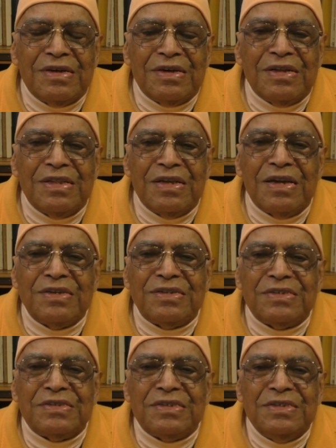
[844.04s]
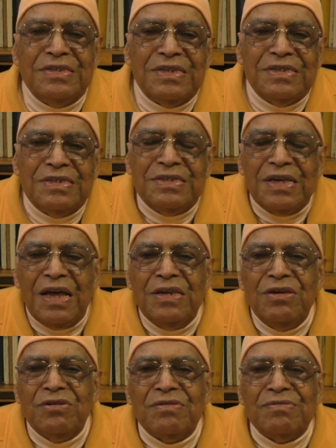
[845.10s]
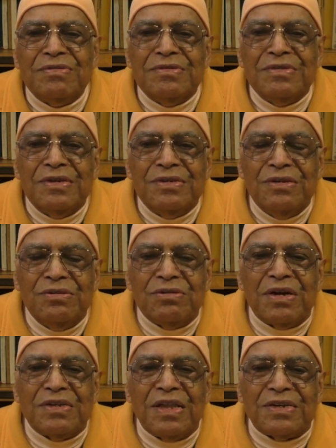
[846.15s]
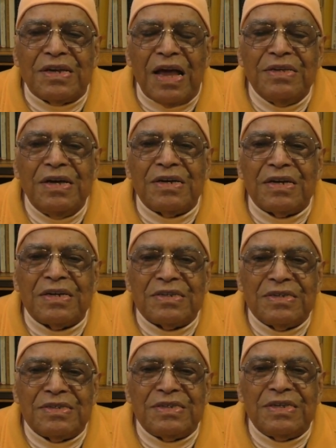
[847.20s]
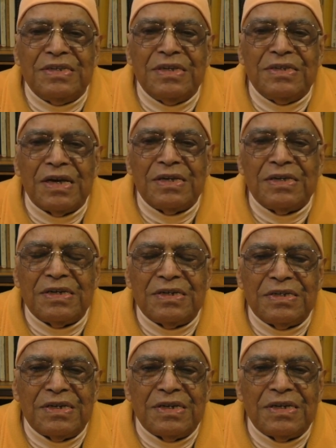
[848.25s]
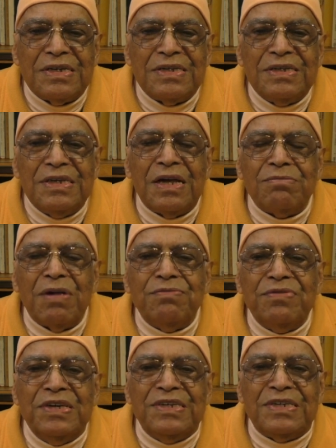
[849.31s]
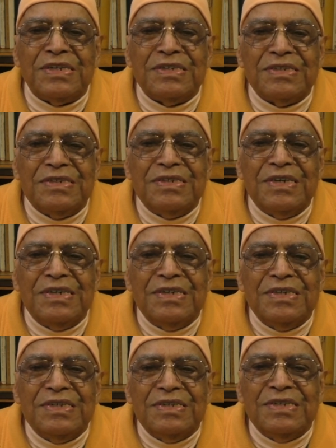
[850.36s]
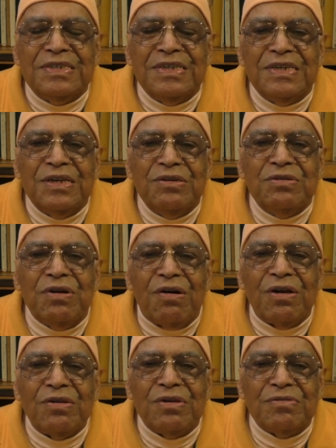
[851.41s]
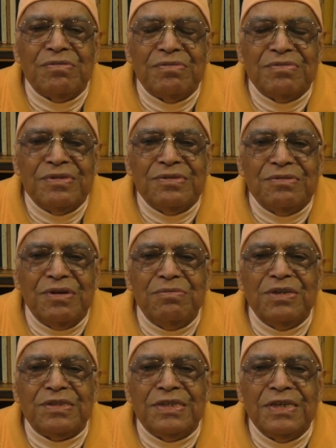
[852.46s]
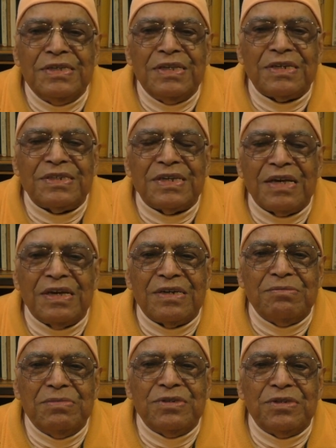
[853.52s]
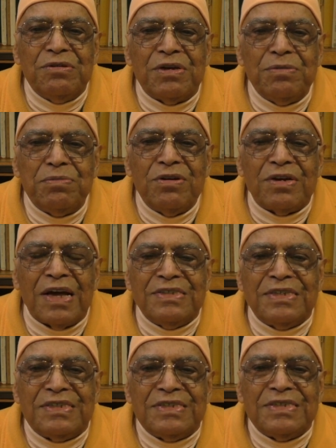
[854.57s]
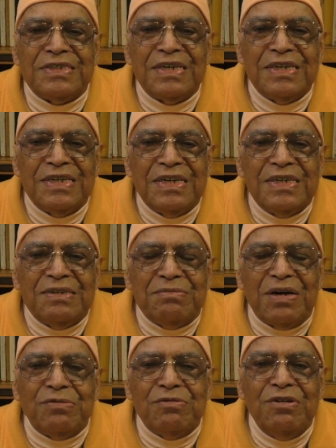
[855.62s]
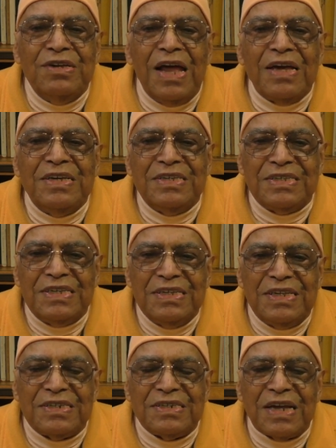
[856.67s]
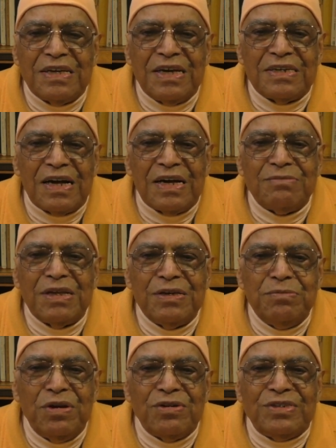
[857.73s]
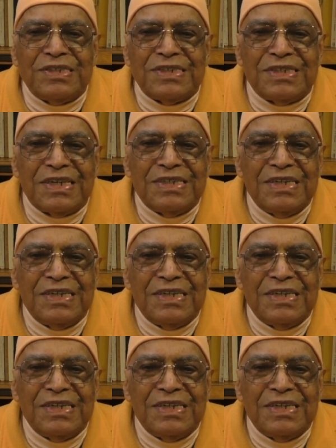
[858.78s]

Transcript: And then I tell you, look at the tiger sitting near my feet. Then you all will be seeing that tiger because you are hypnotized. But will I see that tiger? I am the hypnotist.